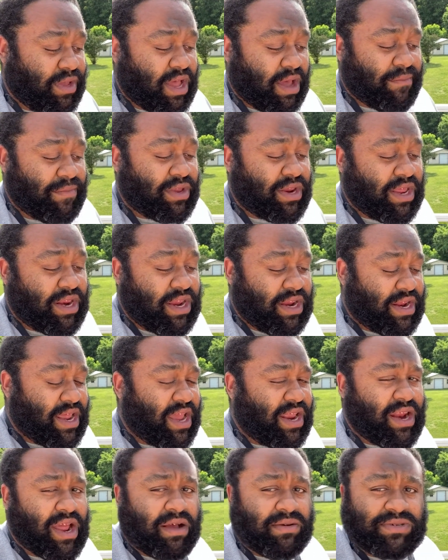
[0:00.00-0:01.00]
coming any
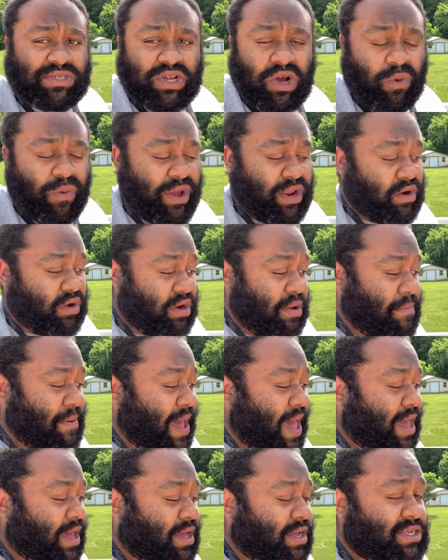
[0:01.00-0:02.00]
day now. Still waiting on the
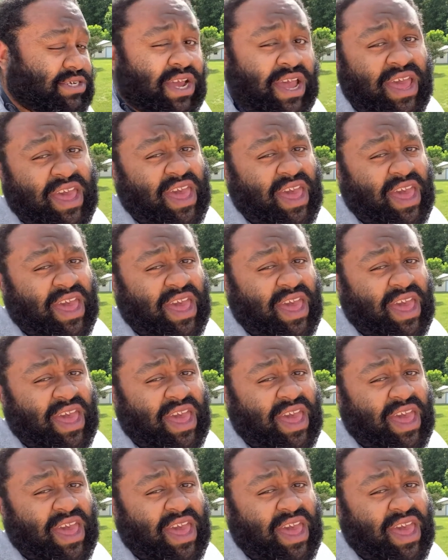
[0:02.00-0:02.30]
package.